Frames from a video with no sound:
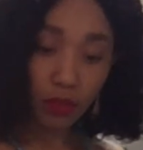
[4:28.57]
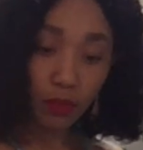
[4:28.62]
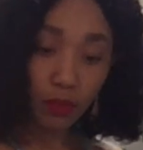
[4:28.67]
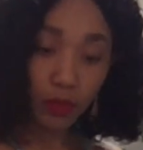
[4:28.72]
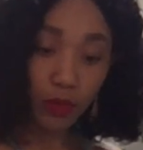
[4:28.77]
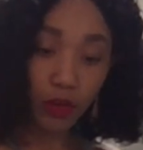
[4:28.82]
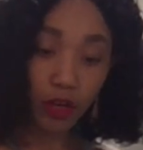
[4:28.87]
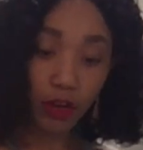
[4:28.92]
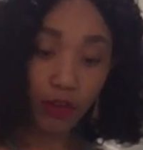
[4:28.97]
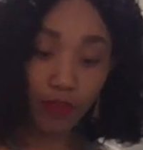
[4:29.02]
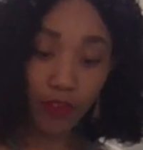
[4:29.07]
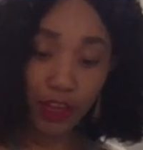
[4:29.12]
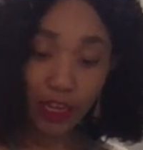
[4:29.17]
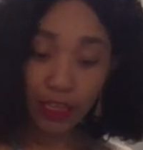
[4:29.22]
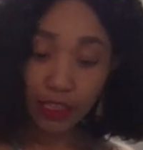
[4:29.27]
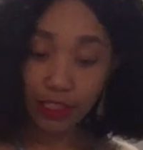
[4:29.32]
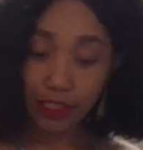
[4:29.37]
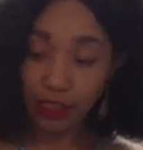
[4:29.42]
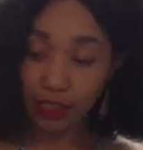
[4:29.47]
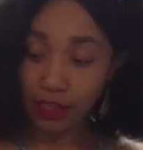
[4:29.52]
Perfect.
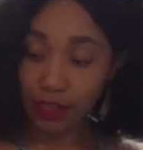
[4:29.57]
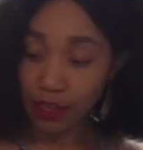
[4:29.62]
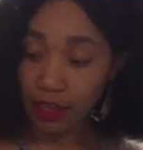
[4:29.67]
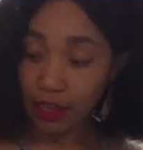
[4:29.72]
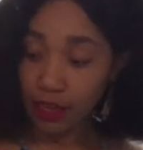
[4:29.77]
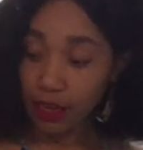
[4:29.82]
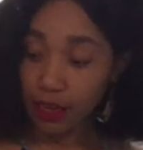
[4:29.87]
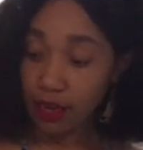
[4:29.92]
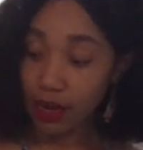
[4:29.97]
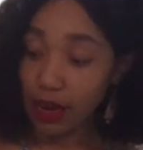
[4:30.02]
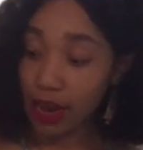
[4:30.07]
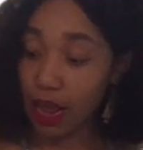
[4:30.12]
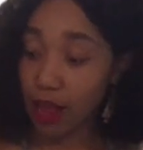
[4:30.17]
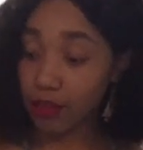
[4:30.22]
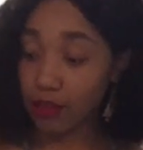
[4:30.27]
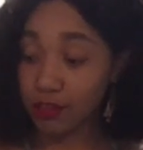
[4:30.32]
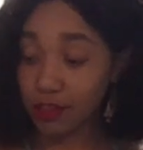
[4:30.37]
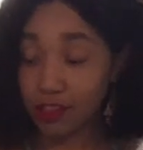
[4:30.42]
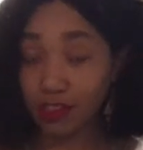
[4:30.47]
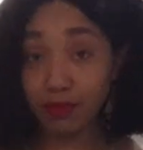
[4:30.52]
Now
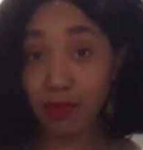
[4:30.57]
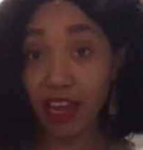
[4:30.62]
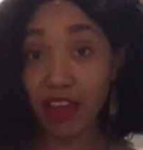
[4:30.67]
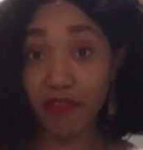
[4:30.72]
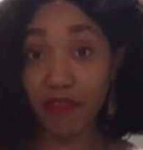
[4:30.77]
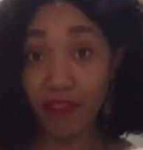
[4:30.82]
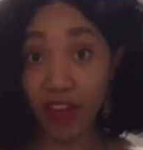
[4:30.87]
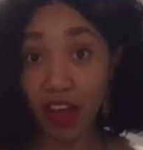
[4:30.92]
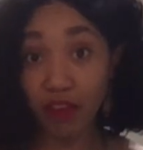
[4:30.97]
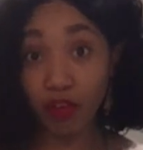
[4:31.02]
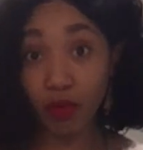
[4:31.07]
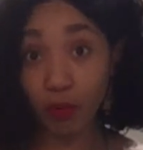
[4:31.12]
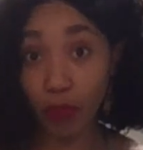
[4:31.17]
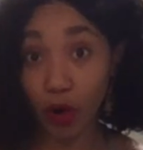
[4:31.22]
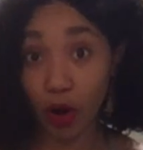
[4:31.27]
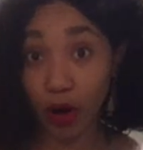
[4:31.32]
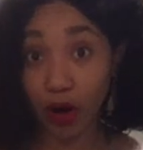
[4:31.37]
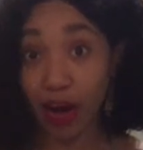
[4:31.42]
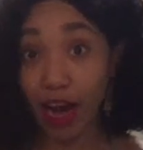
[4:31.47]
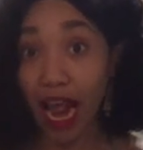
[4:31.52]
this is my favorite
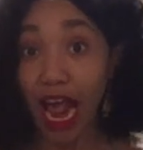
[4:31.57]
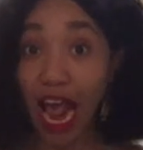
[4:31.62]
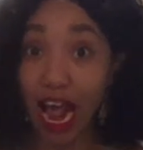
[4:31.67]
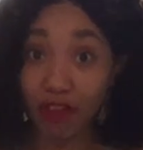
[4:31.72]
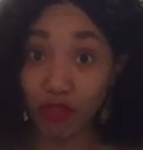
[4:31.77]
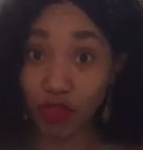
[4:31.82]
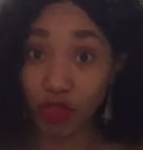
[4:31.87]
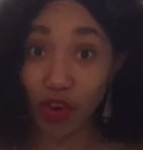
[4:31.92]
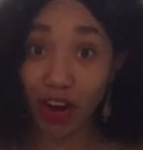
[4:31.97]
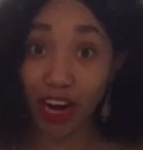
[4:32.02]
part after I